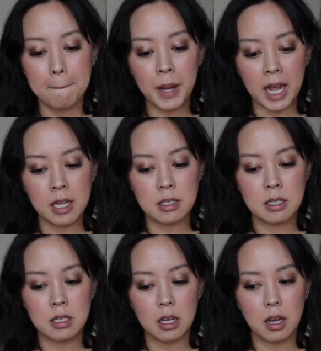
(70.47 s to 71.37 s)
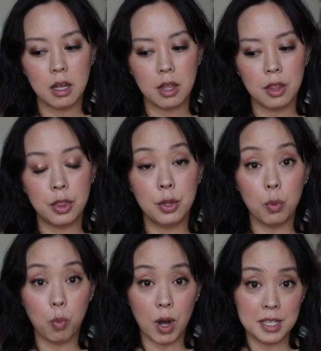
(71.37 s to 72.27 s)
but
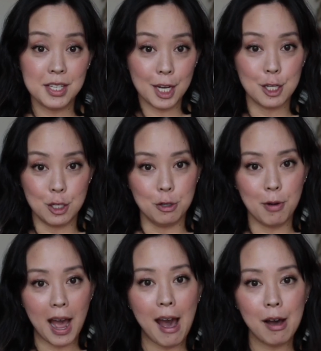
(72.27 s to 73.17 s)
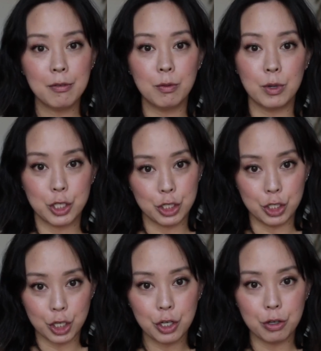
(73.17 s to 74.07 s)
the ones I do have, which
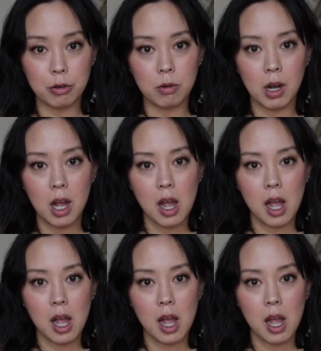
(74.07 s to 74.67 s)
is you,